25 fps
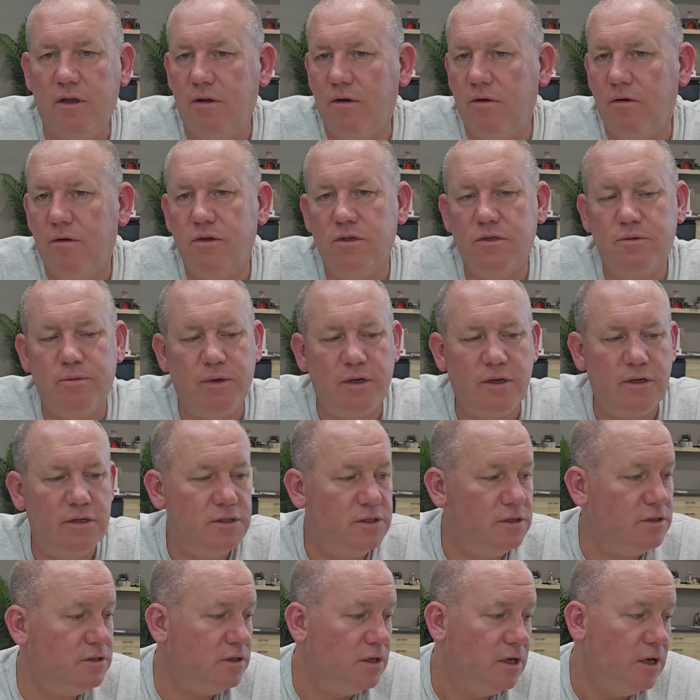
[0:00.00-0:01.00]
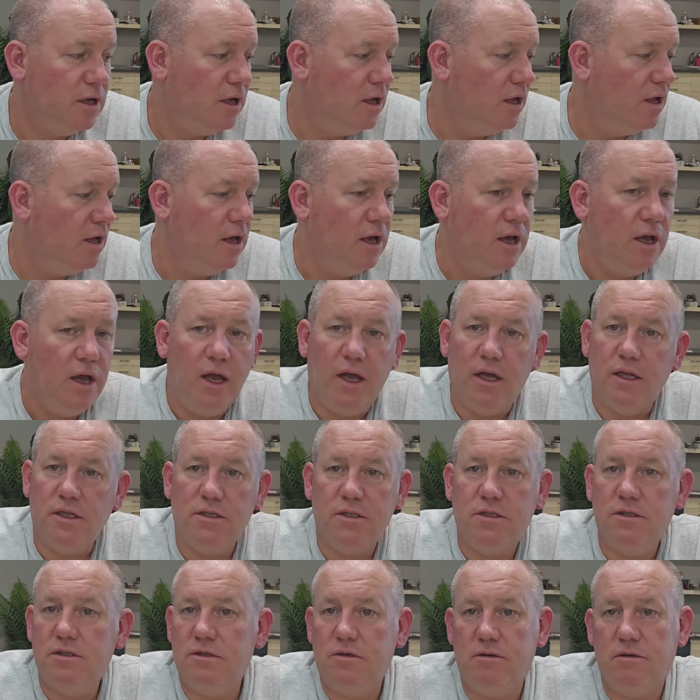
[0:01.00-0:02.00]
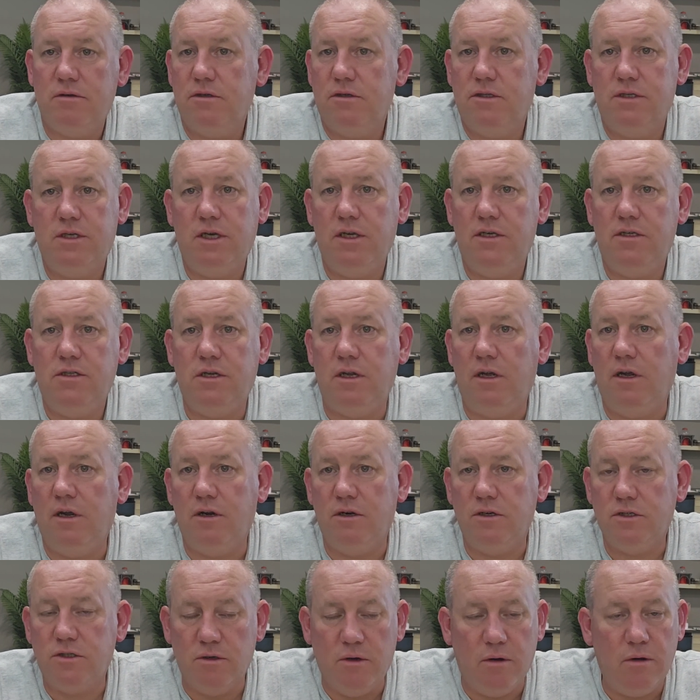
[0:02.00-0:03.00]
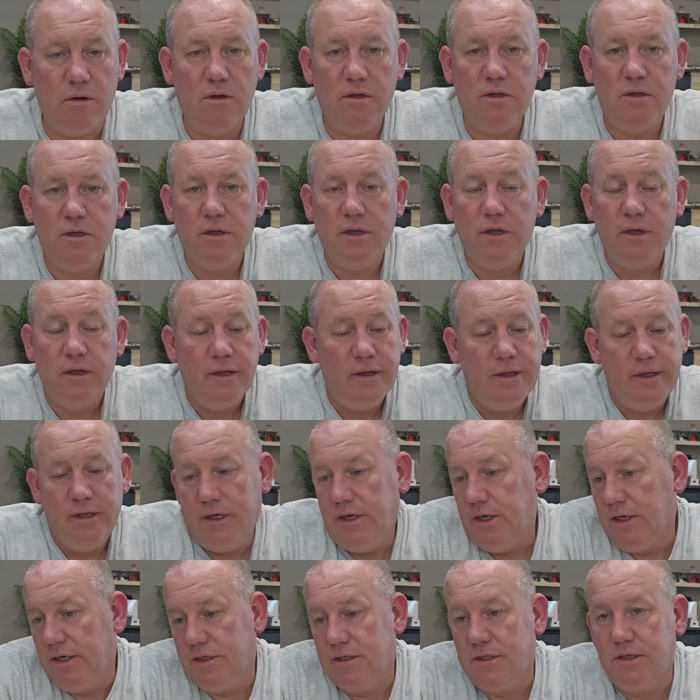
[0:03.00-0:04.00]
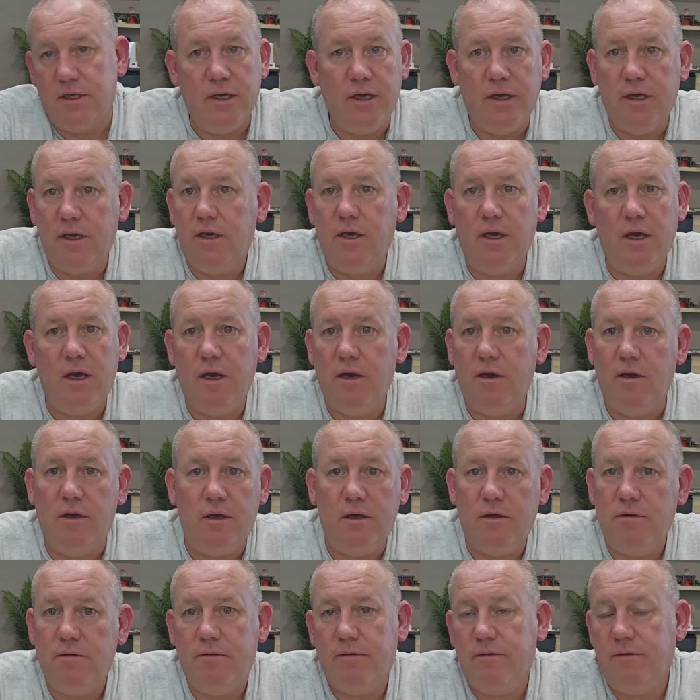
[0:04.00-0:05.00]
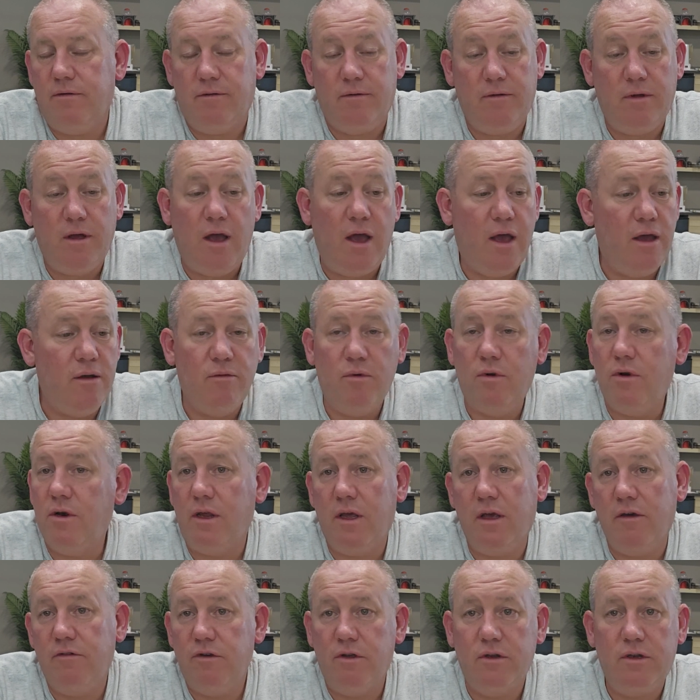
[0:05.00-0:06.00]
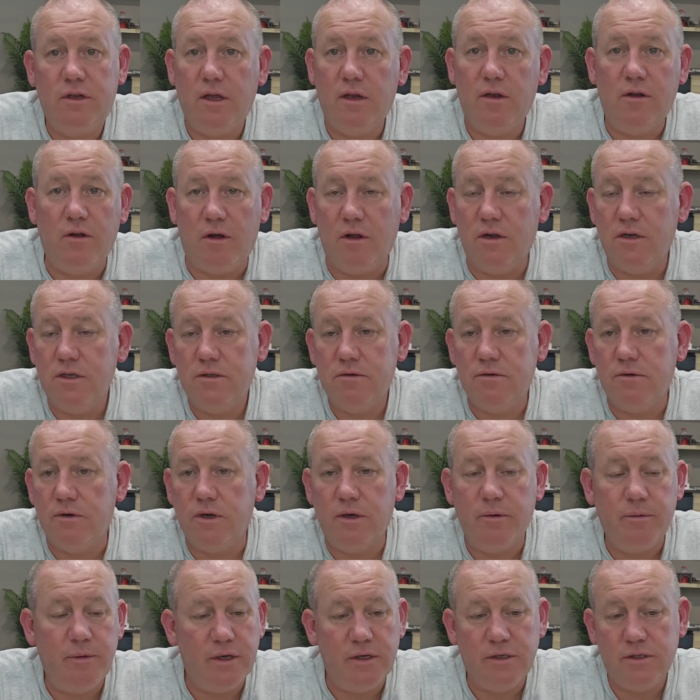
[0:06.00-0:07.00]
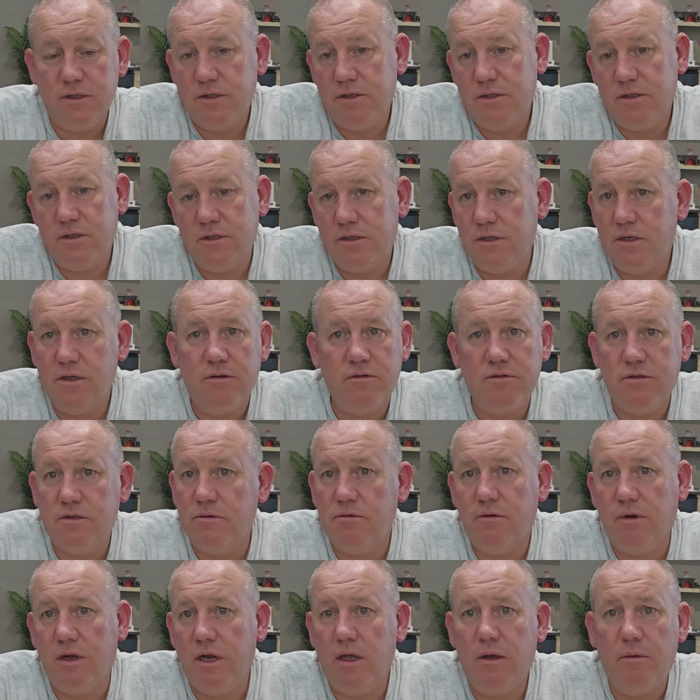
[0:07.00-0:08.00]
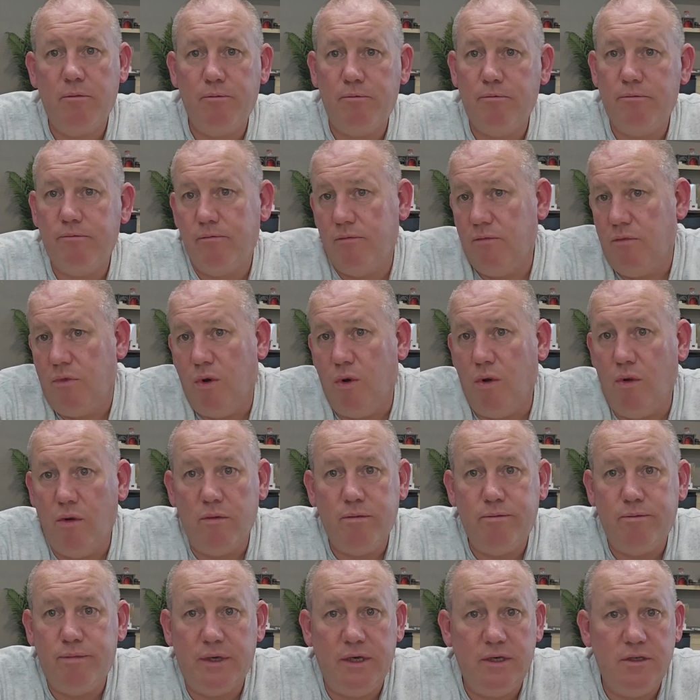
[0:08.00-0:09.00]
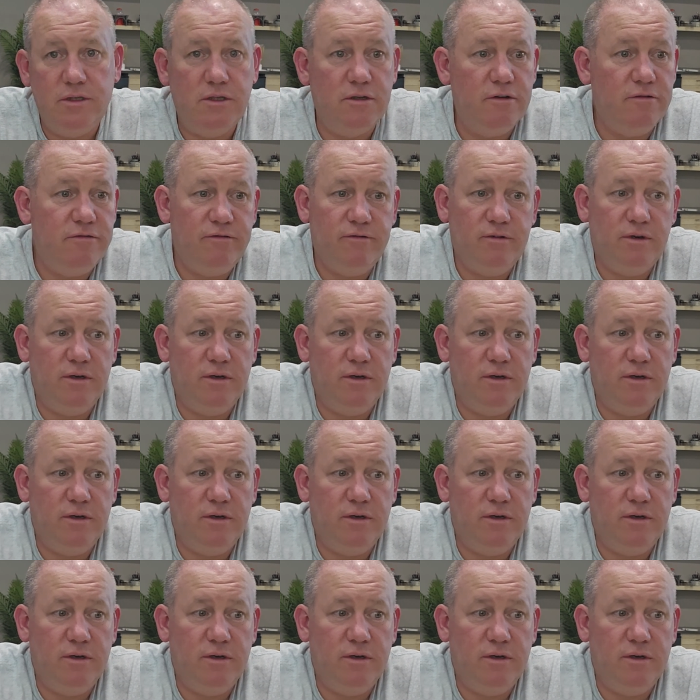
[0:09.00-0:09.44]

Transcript: euros because it's 60 years old, it's like, yeah, I wouldn't give you $10 for it because it's a really old piece of